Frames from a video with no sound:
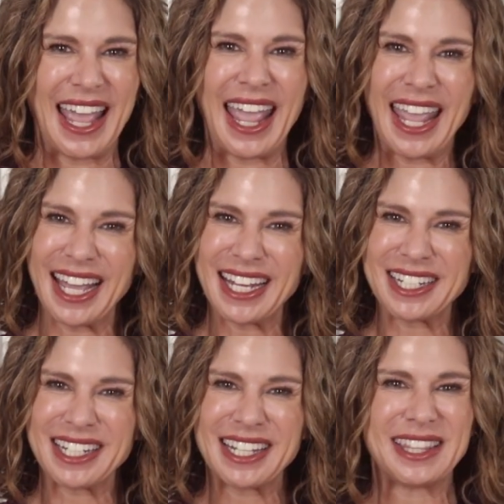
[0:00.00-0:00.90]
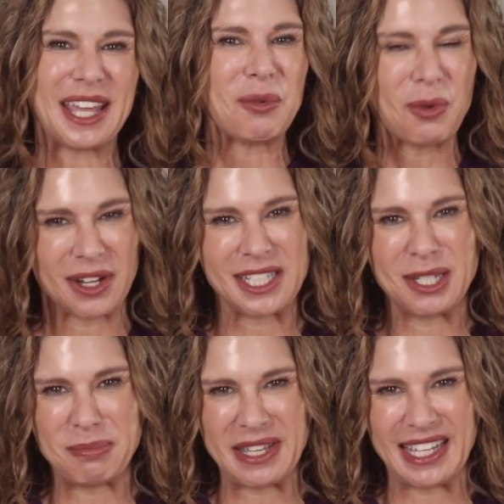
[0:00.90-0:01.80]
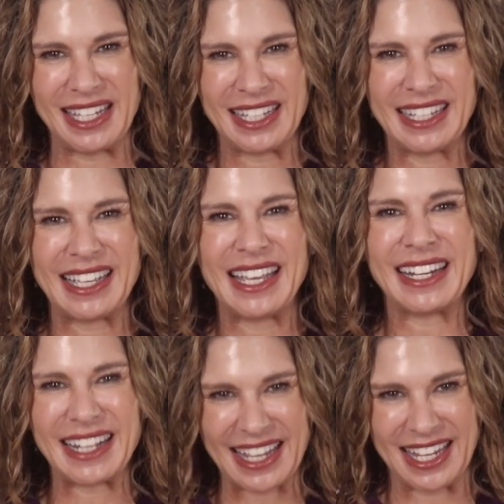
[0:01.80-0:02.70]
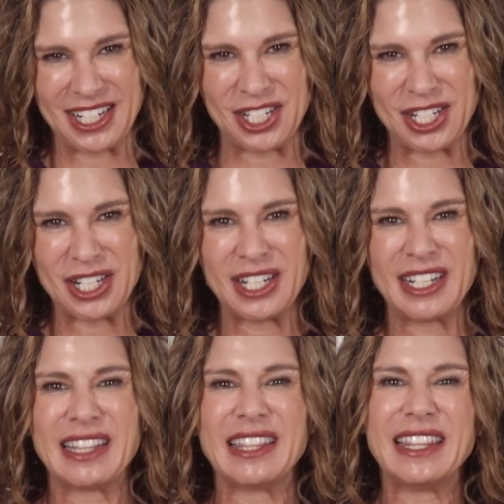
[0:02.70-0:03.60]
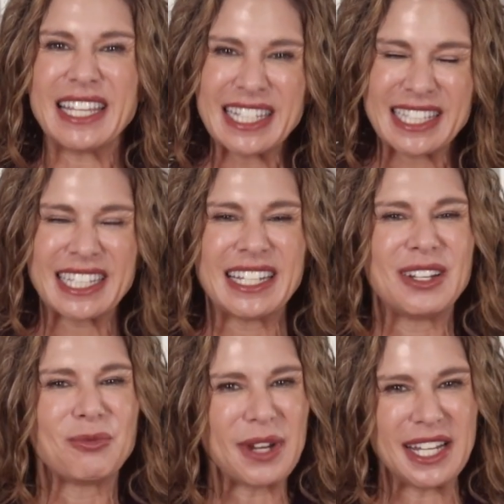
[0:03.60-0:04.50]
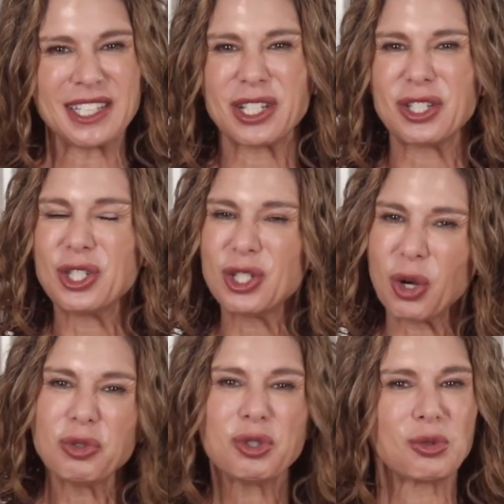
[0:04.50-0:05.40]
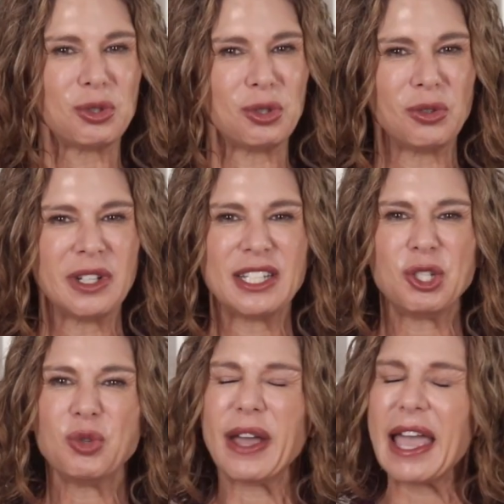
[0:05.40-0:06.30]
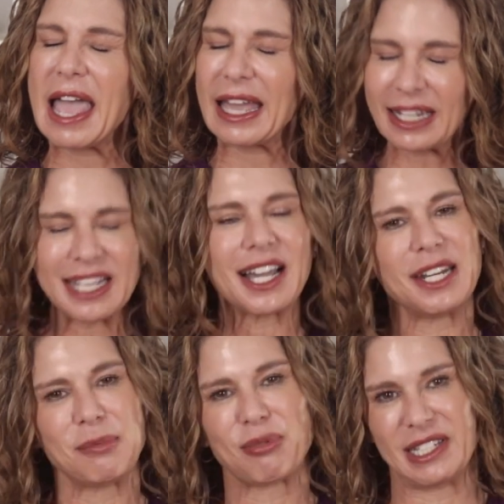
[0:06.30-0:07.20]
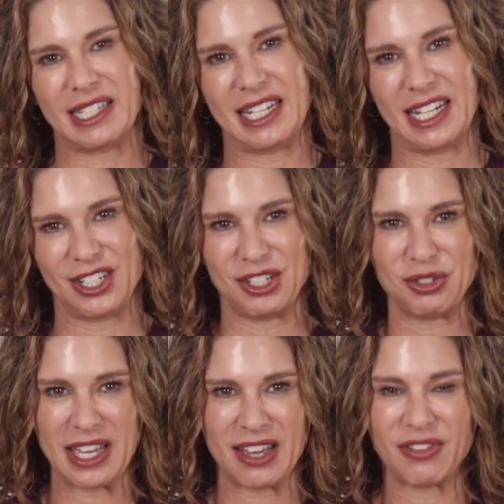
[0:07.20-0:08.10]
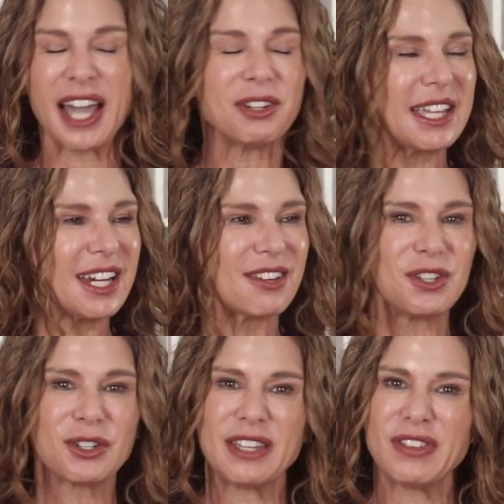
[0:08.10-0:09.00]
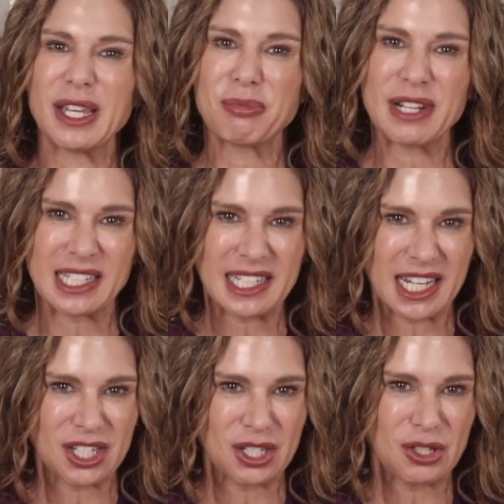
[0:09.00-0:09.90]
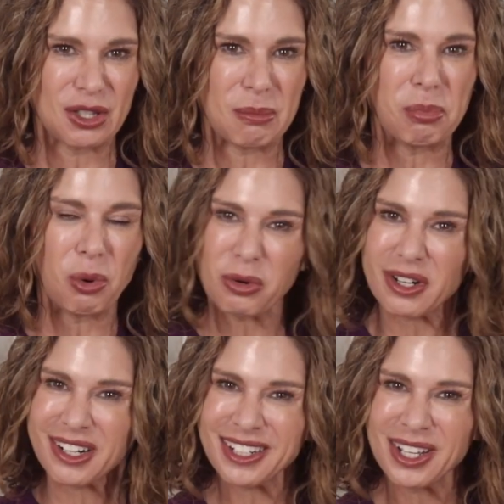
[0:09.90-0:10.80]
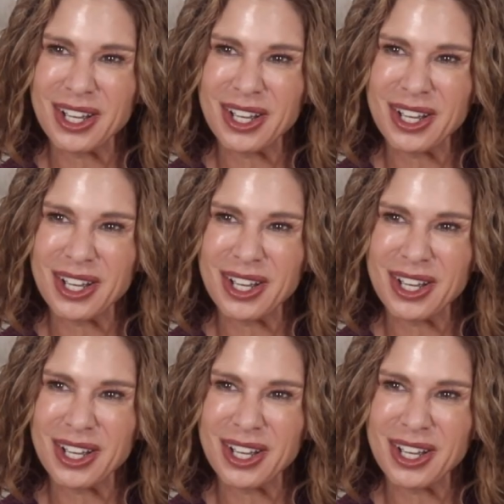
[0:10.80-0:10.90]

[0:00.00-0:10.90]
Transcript: and they want to be engaged. This rings so true to any kind of presentation you give. I don't care if you're giving a presentation to the board